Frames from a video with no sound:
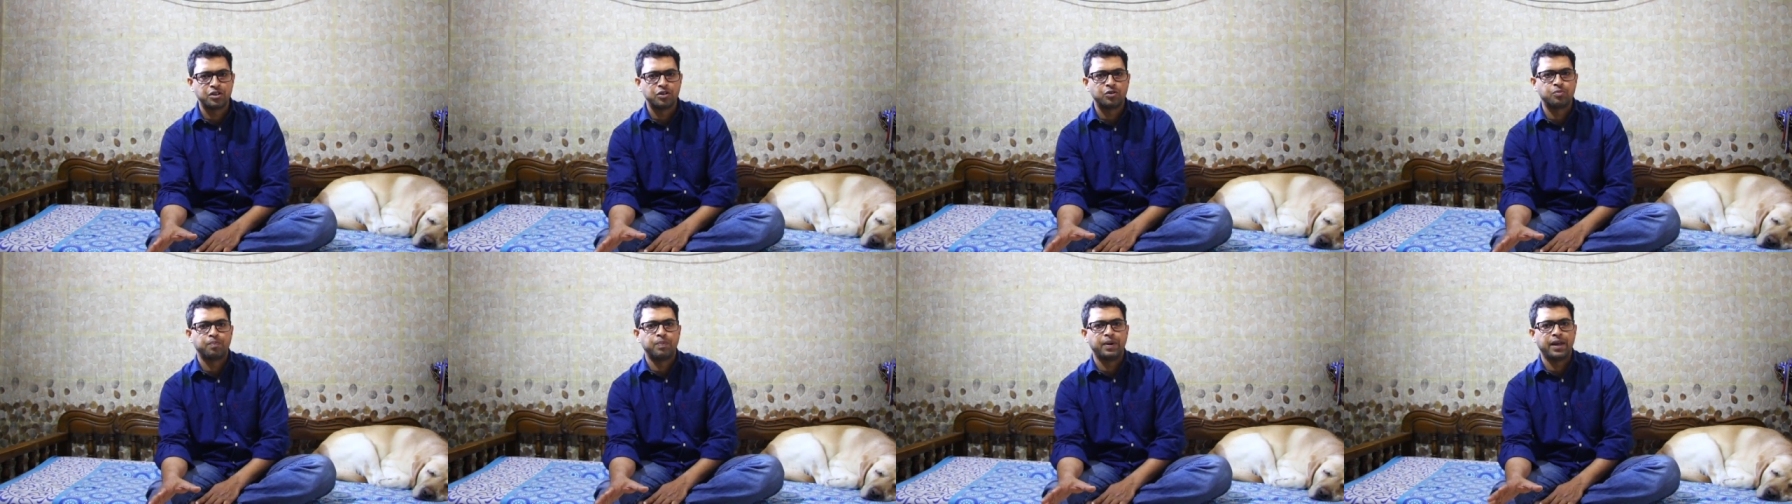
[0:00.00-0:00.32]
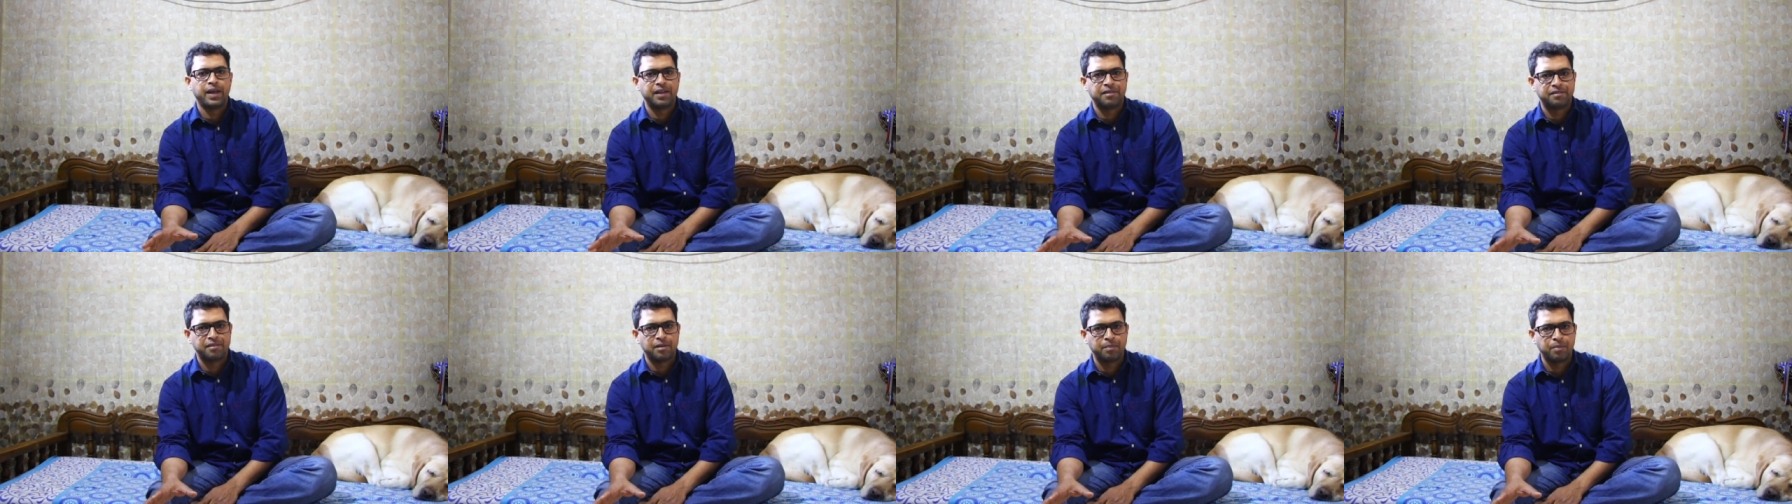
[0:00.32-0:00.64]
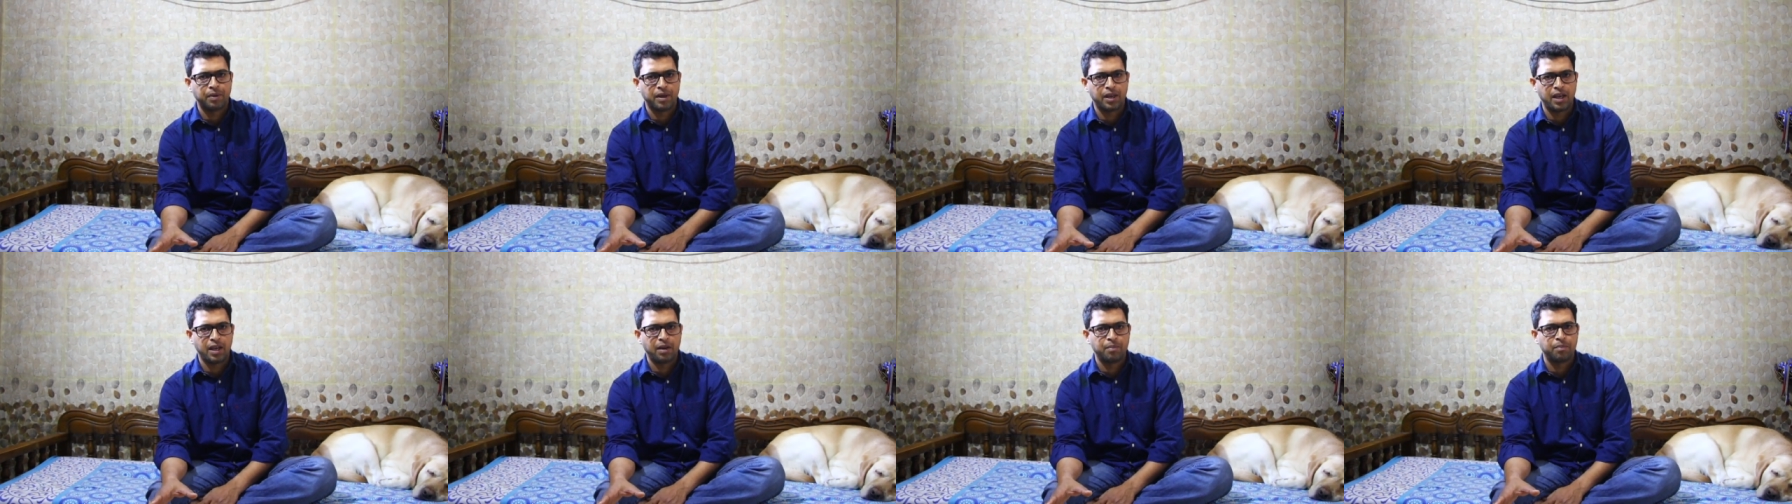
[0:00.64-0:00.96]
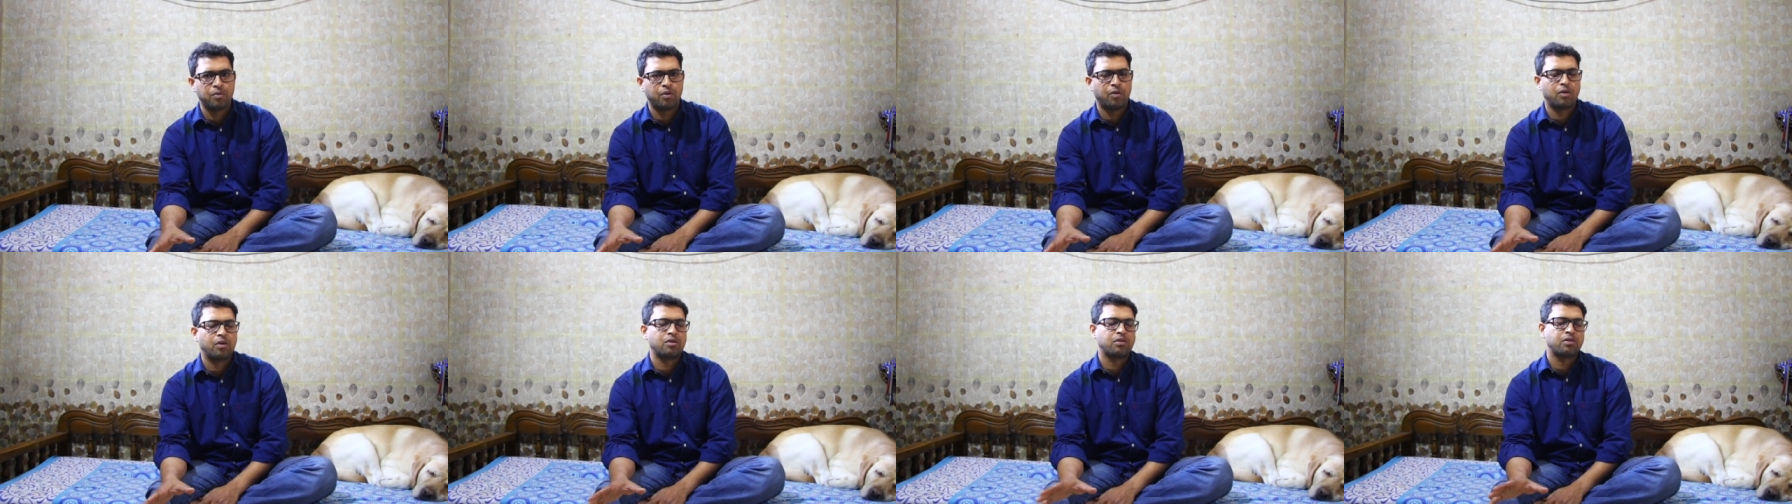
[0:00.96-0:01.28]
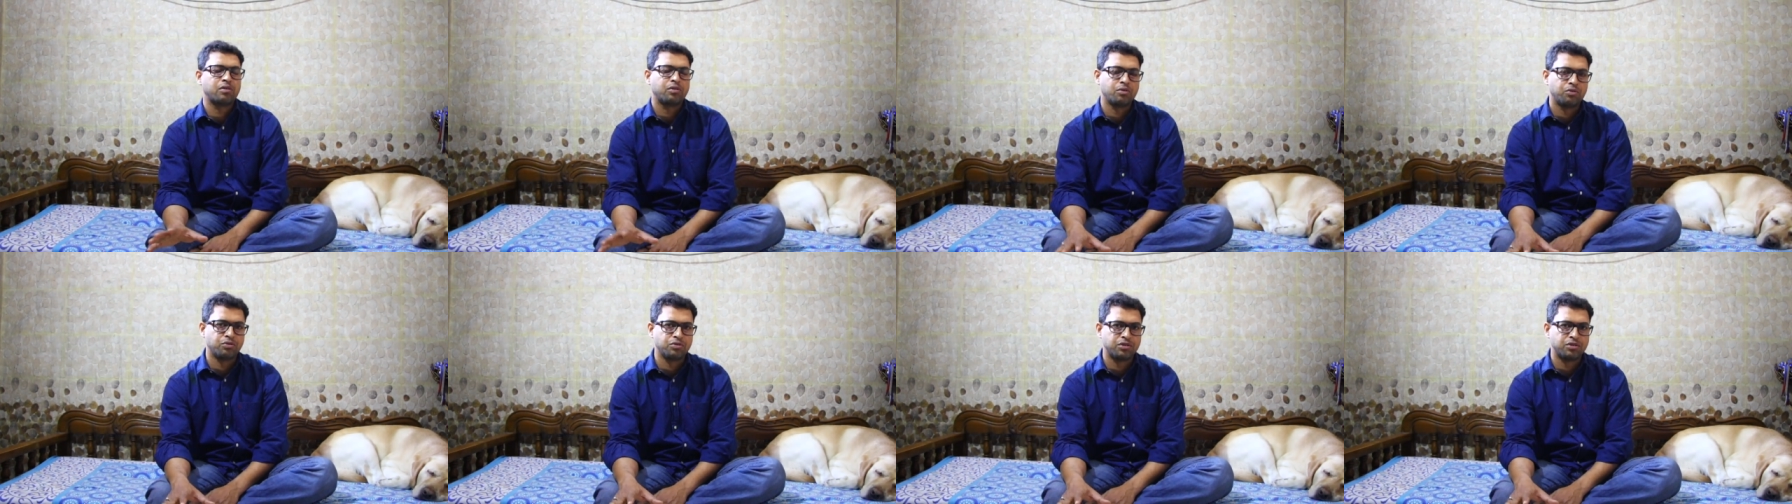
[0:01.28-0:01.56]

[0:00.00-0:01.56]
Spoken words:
to play some game or do